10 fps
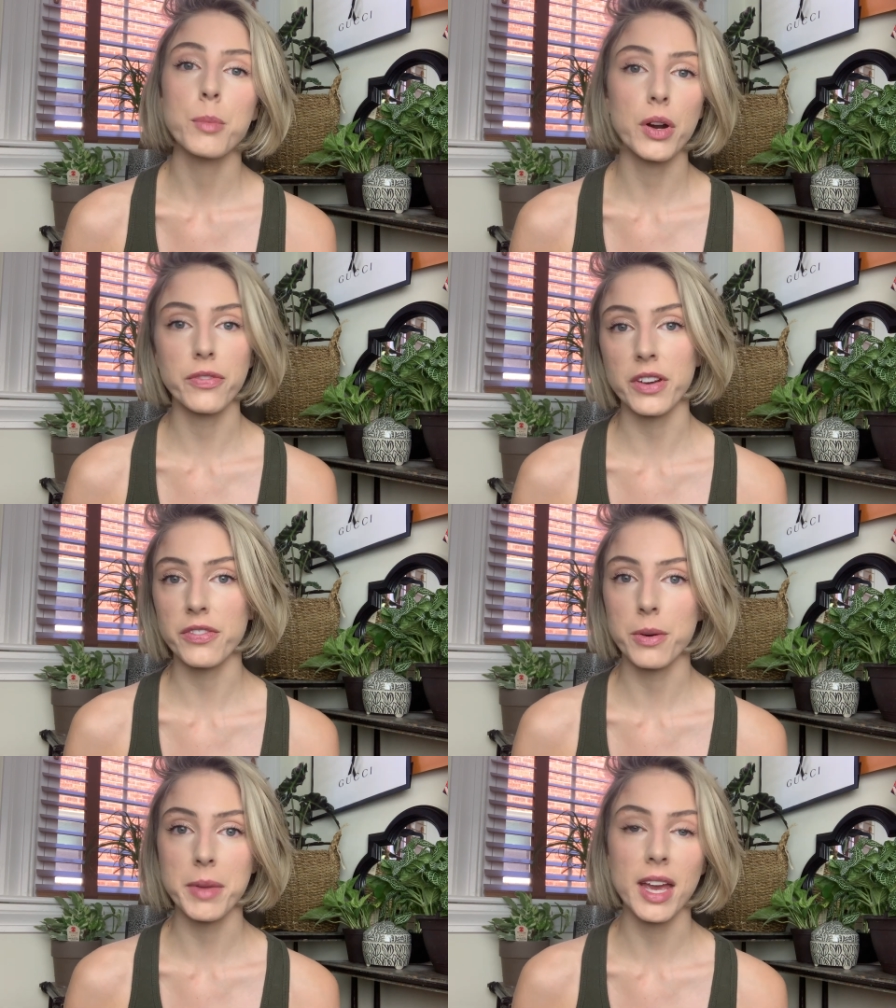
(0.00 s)
Perfect
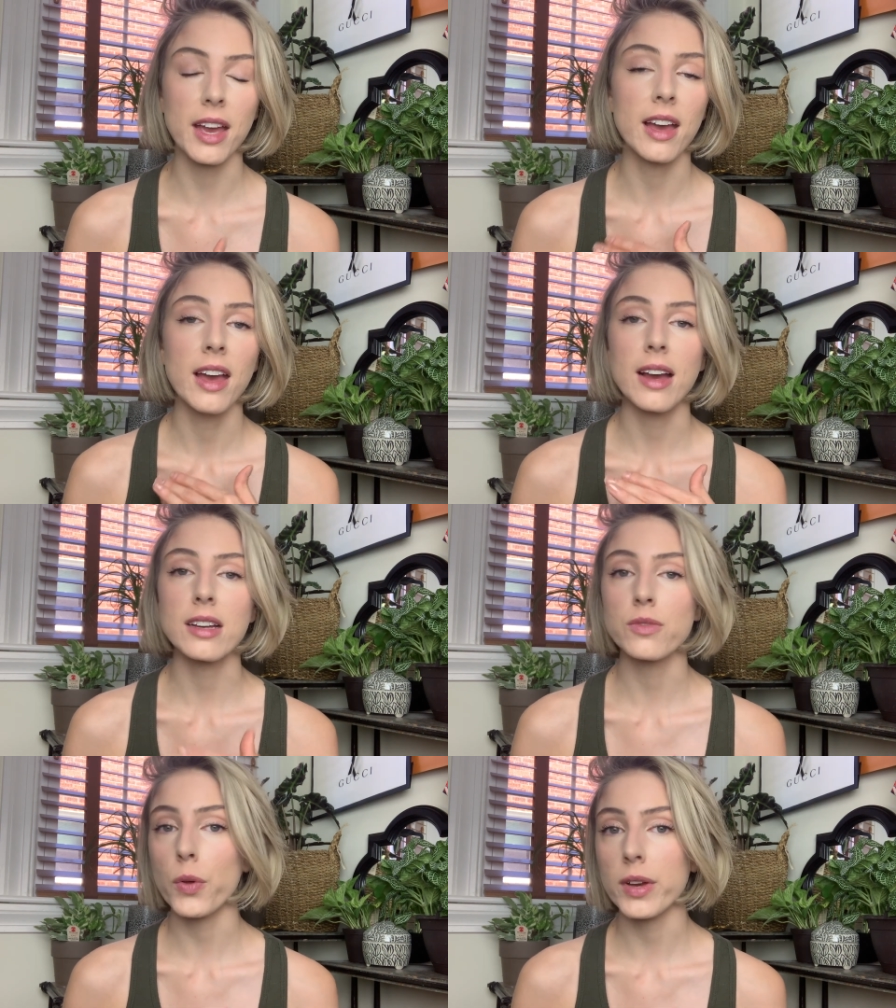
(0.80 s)
for me,
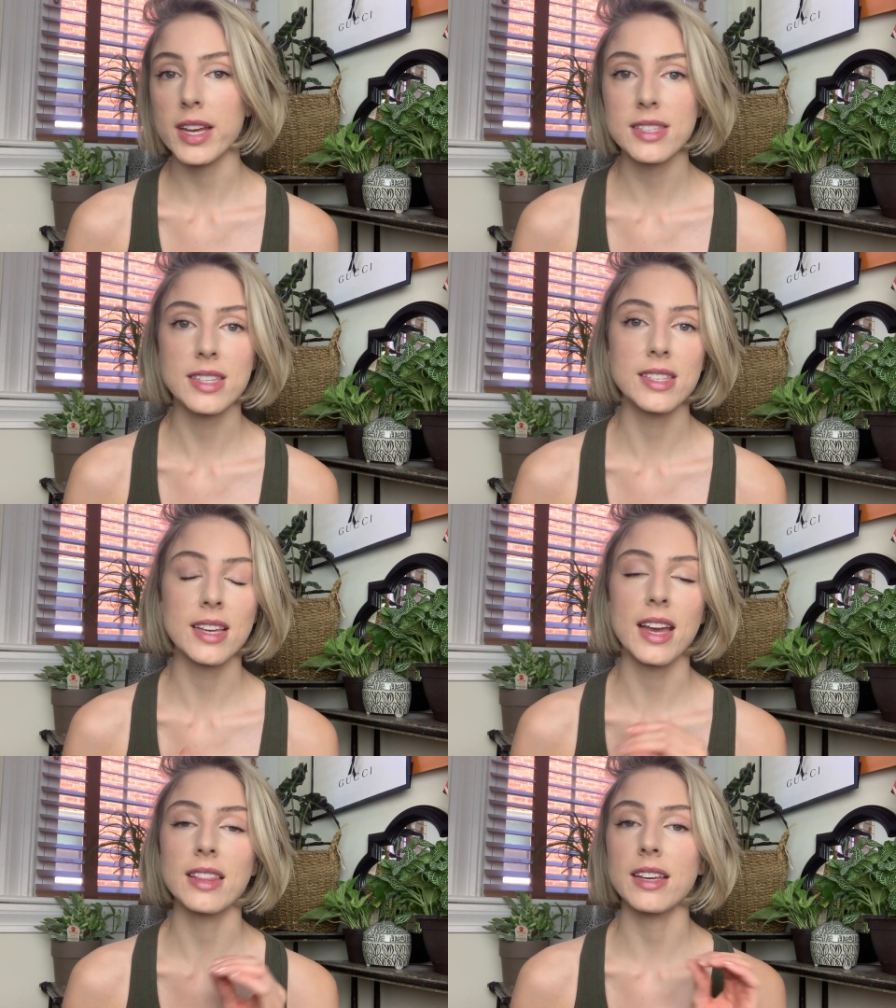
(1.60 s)
exfoliates the skin,